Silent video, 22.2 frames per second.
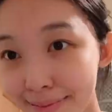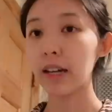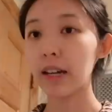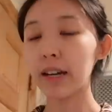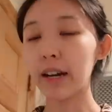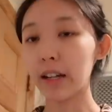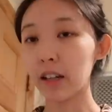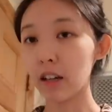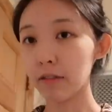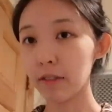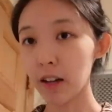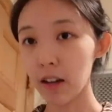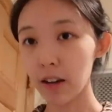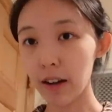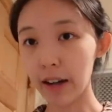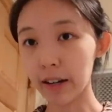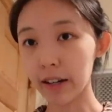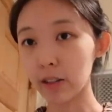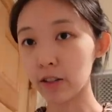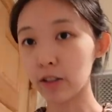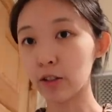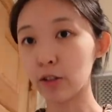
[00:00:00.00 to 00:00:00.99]
And I love how I
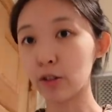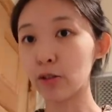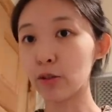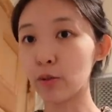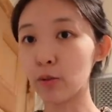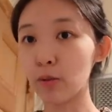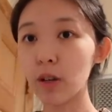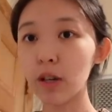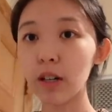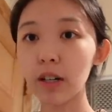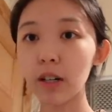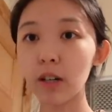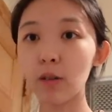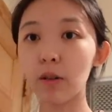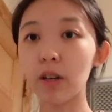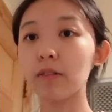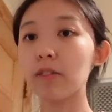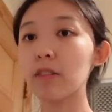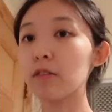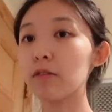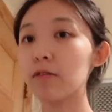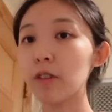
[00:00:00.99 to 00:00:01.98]
can just go to work or
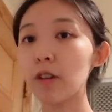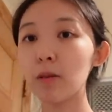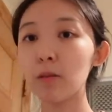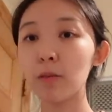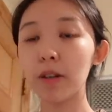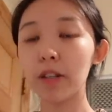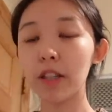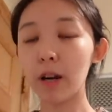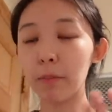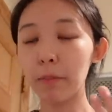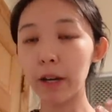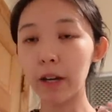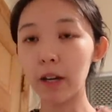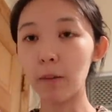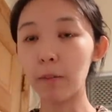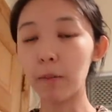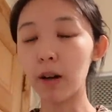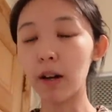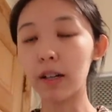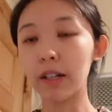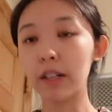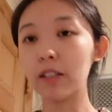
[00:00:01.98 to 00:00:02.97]
even film without makeup
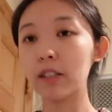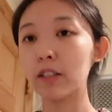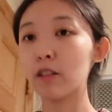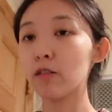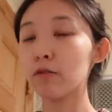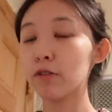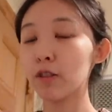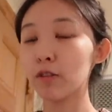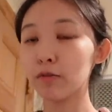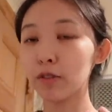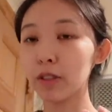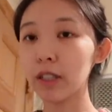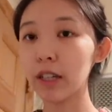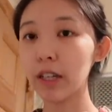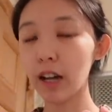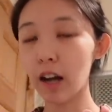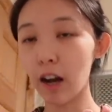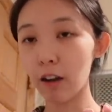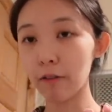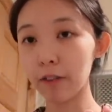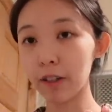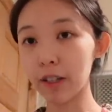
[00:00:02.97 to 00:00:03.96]
on and still feel really
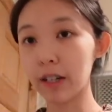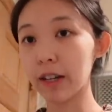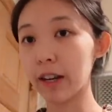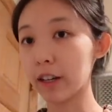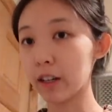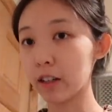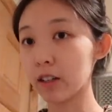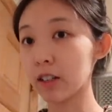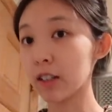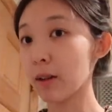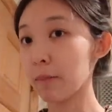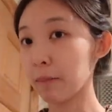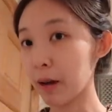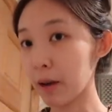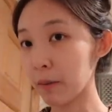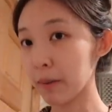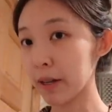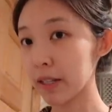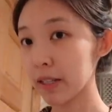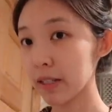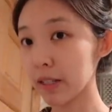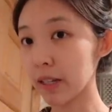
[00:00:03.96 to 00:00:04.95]
confident and good about
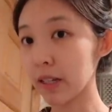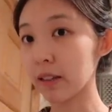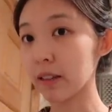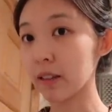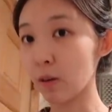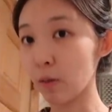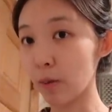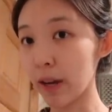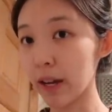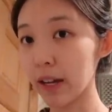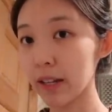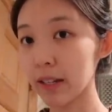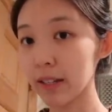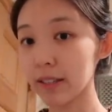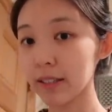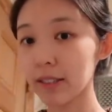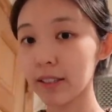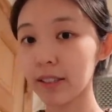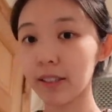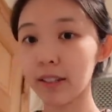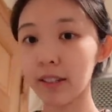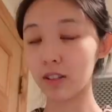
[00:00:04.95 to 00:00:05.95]
my skin the way it
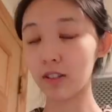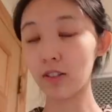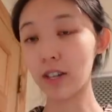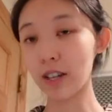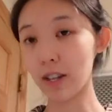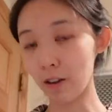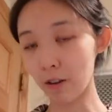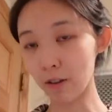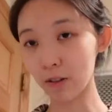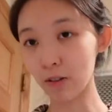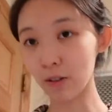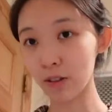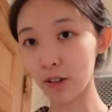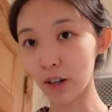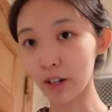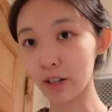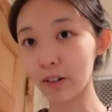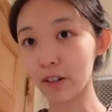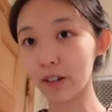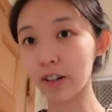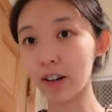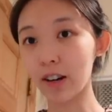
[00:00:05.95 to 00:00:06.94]
is. You can also start
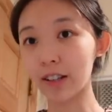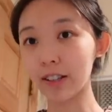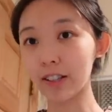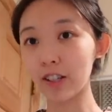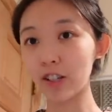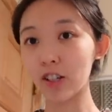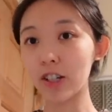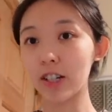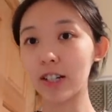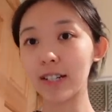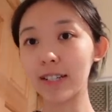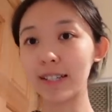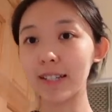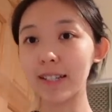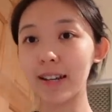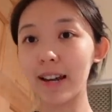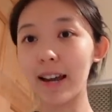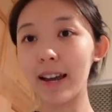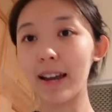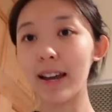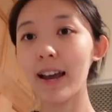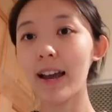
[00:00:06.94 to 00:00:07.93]
your Curology journey
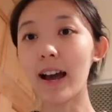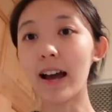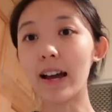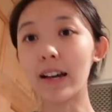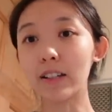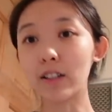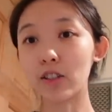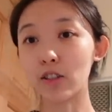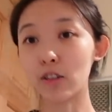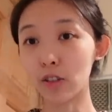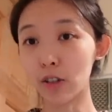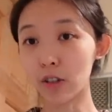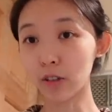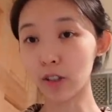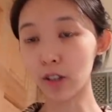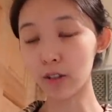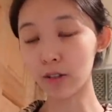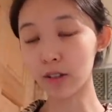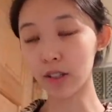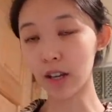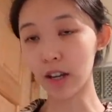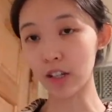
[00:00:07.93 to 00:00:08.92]
today at
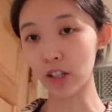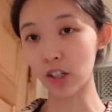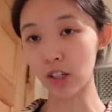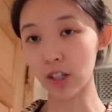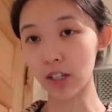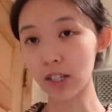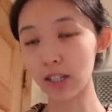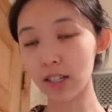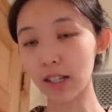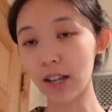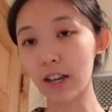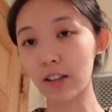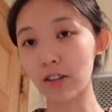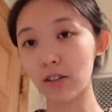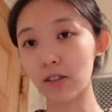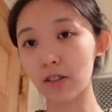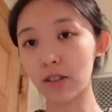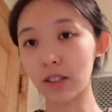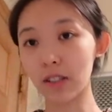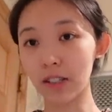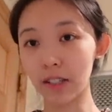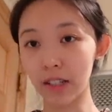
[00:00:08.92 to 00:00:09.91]

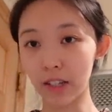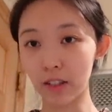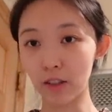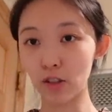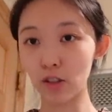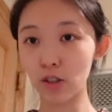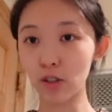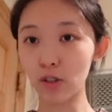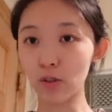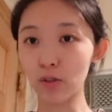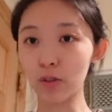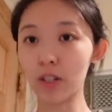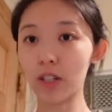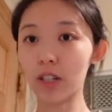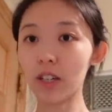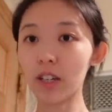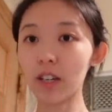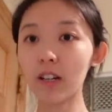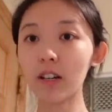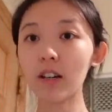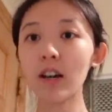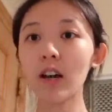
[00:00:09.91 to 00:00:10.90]
curolo.g/LillianChiu
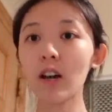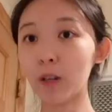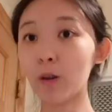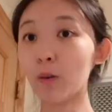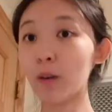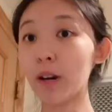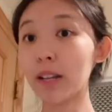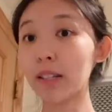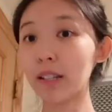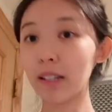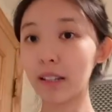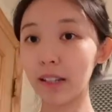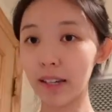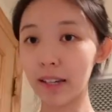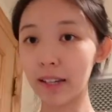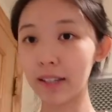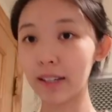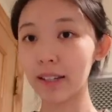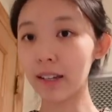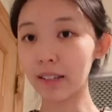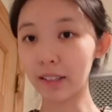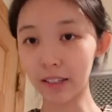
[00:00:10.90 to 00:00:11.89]
here or in the
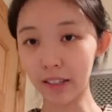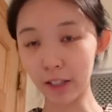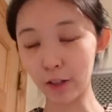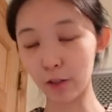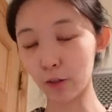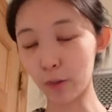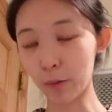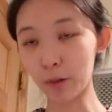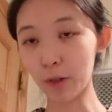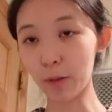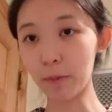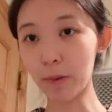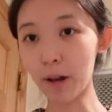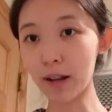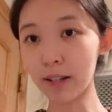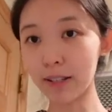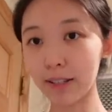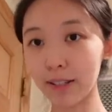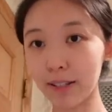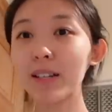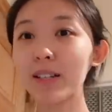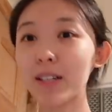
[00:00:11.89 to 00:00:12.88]
link in the description
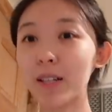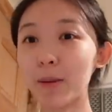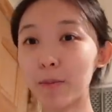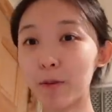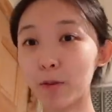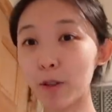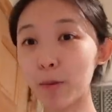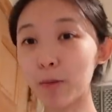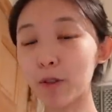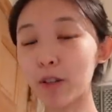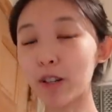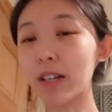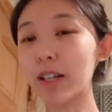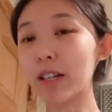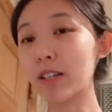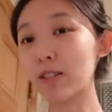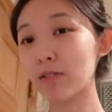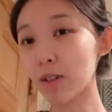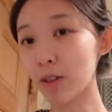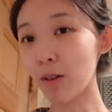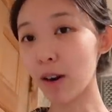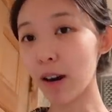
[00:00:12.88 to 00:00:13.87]
box. Subscription is
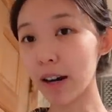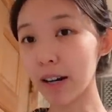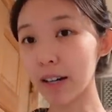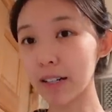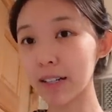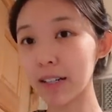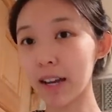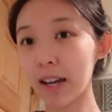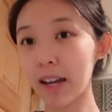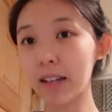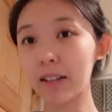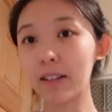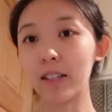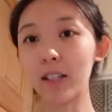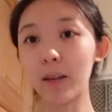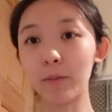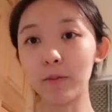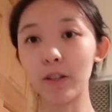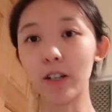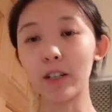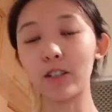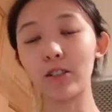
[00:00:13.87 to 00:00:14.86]
required and
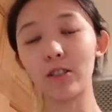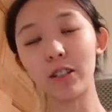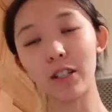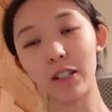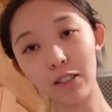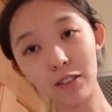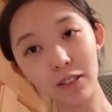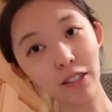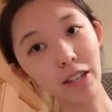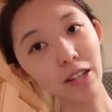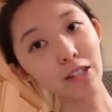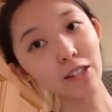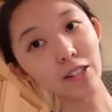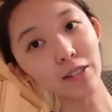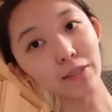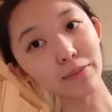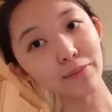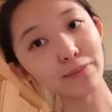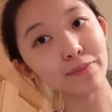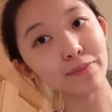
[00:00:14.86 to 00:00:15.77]
subject to consultation.